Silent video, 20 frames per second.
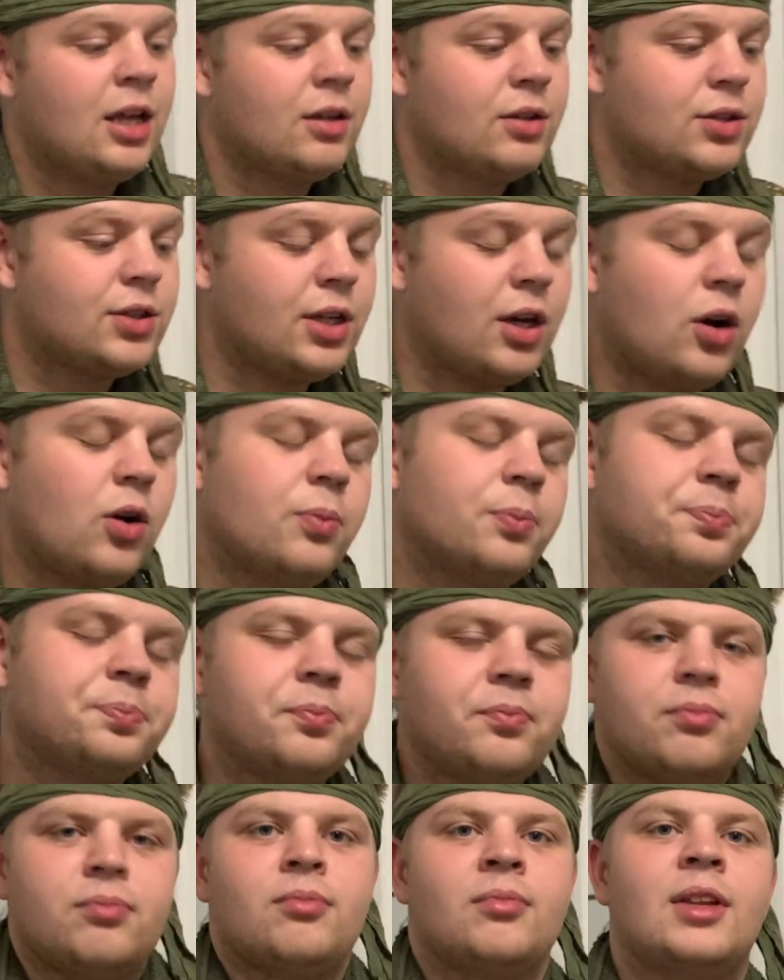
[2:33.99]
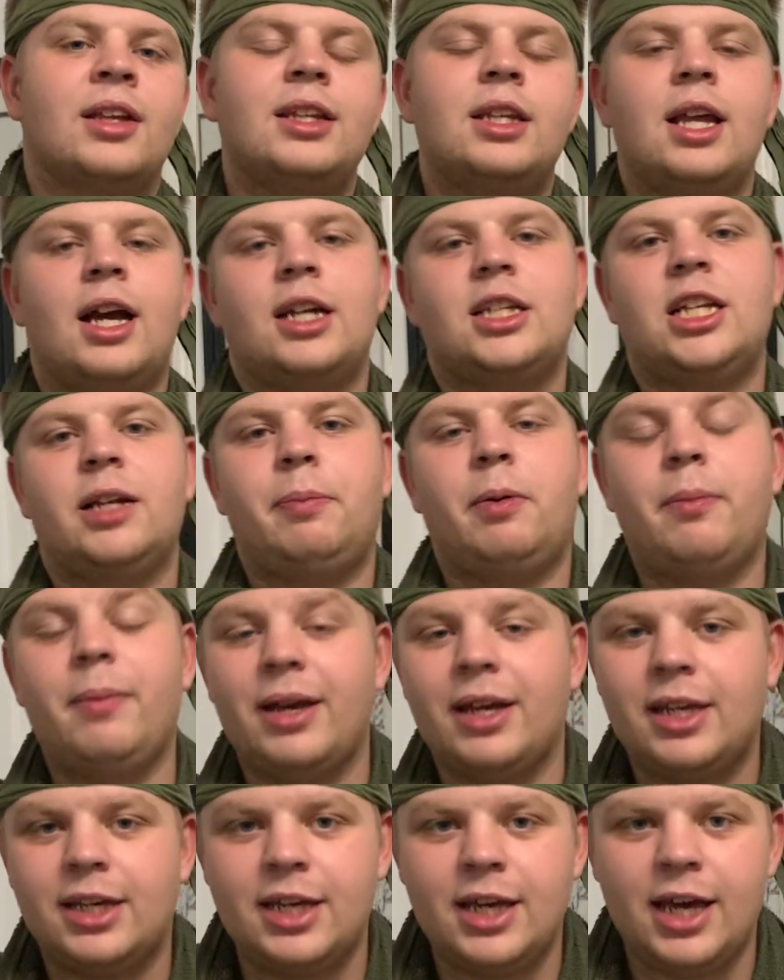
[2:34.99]
So, next up on
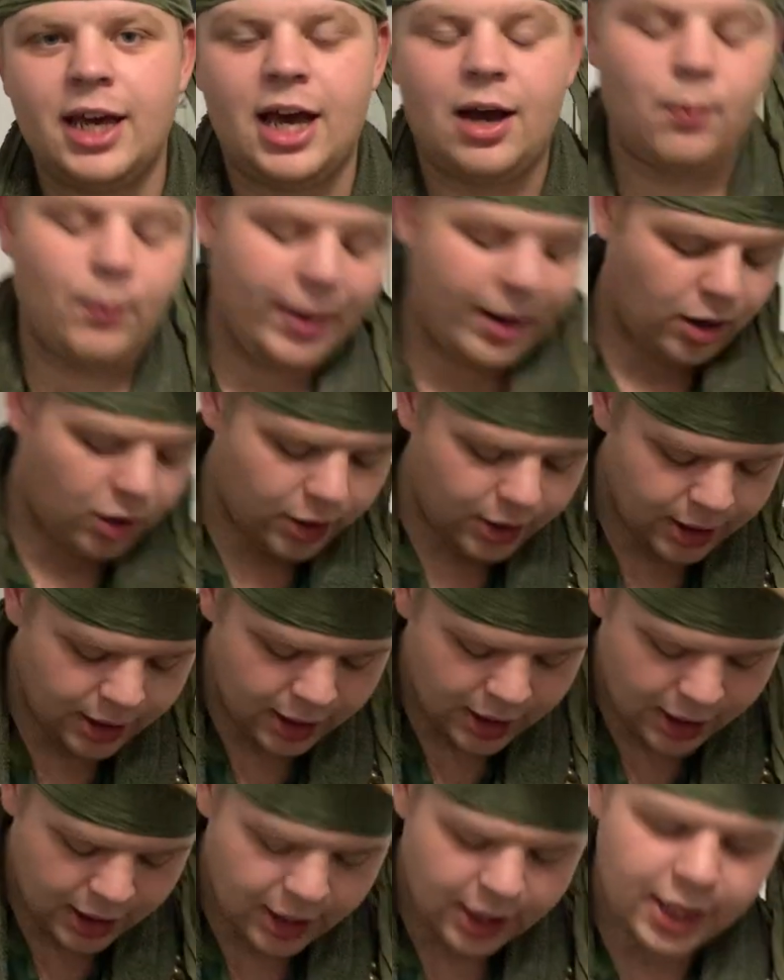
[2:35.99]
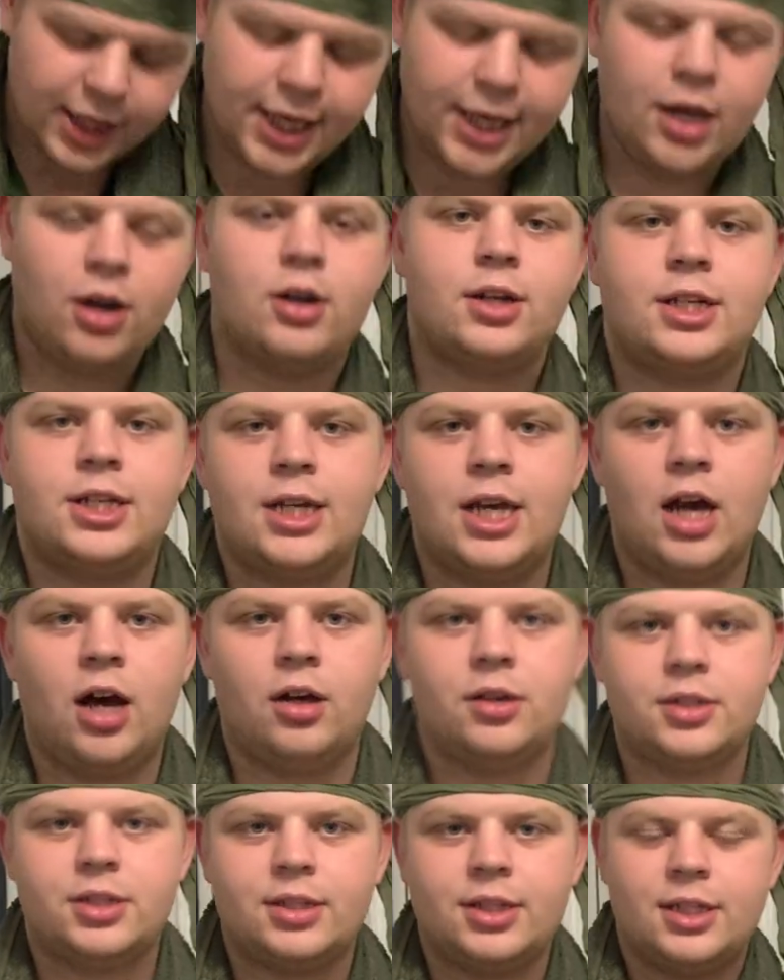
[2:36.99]
my kit, I'm wearing
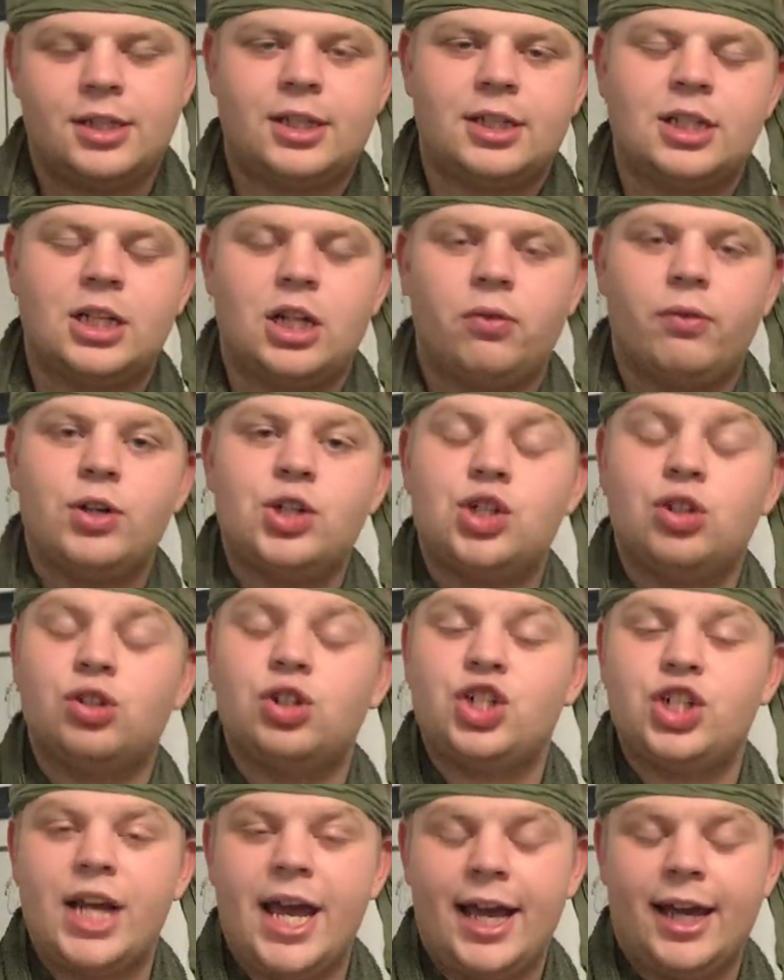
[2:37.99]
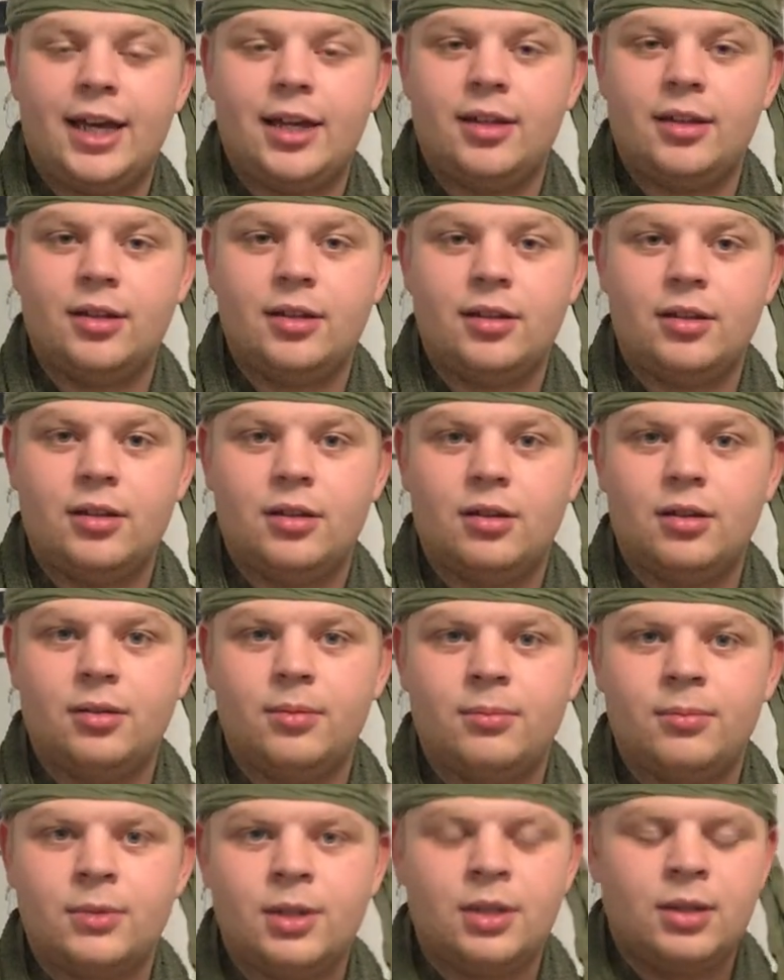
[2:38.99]
ERDLs. This is an original jacket
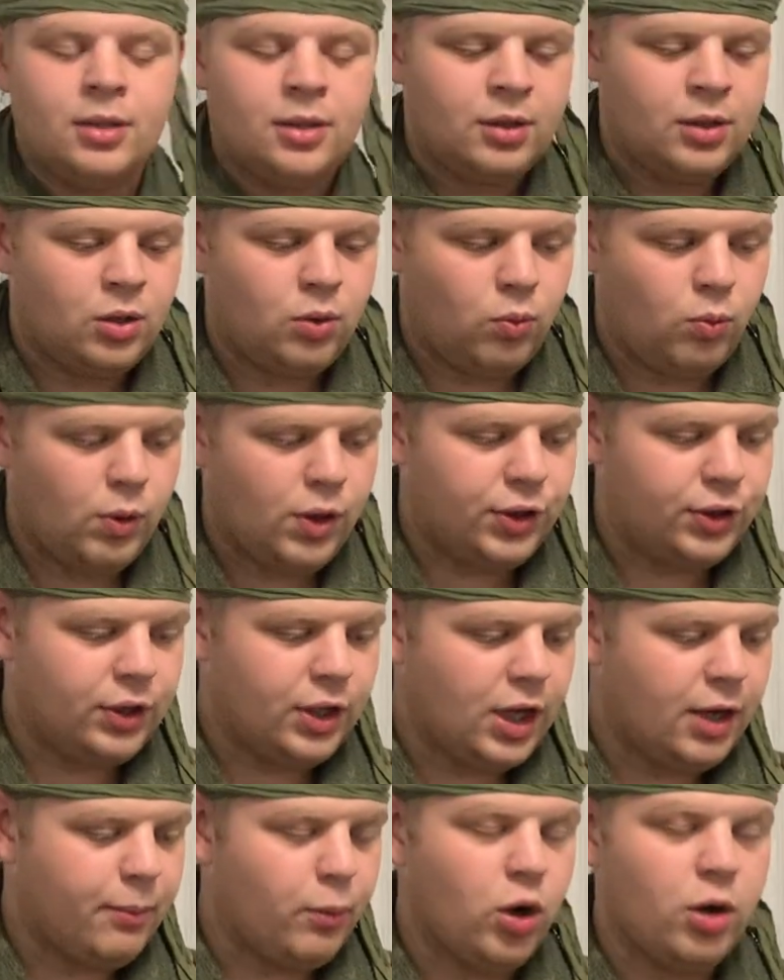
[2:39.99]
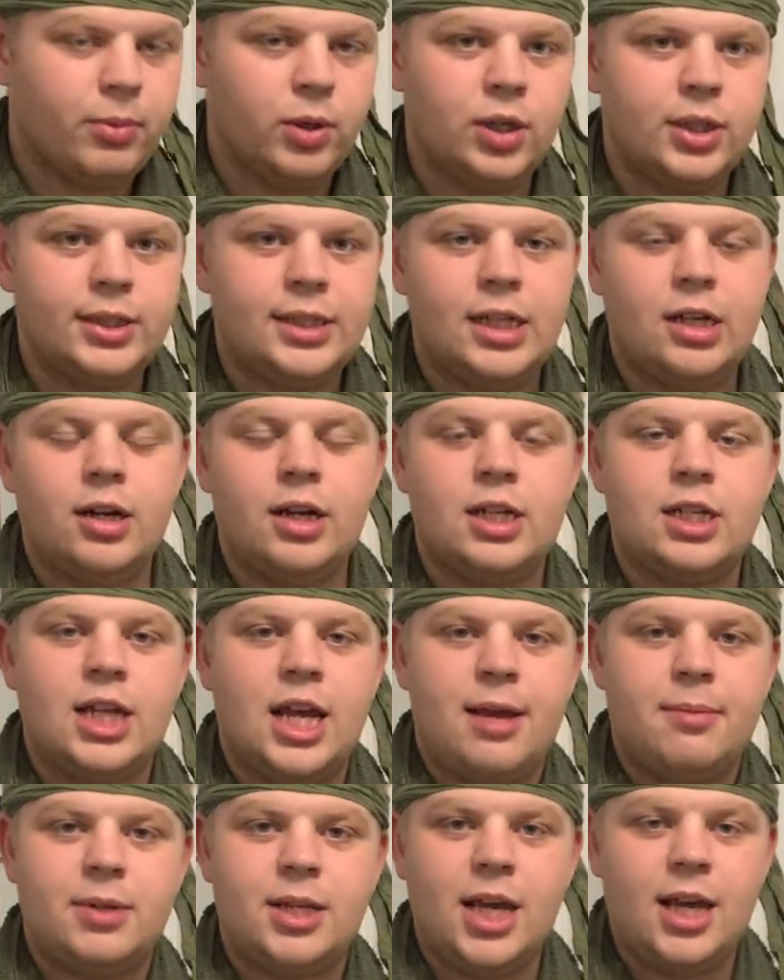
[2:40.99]
with more military
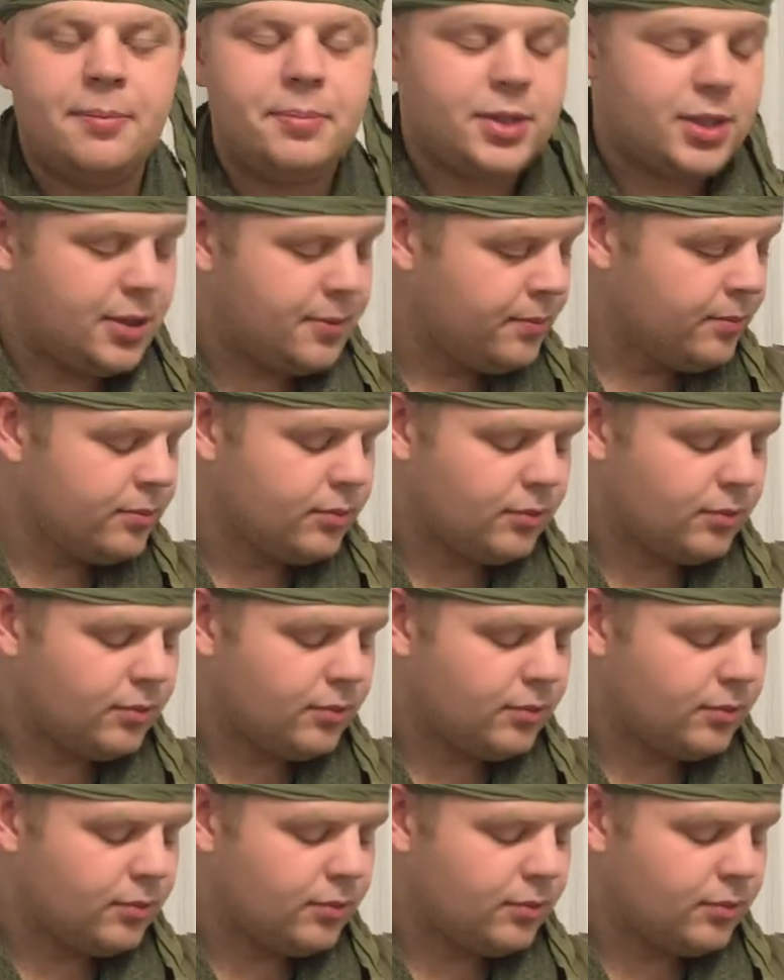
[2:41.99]
name tapes,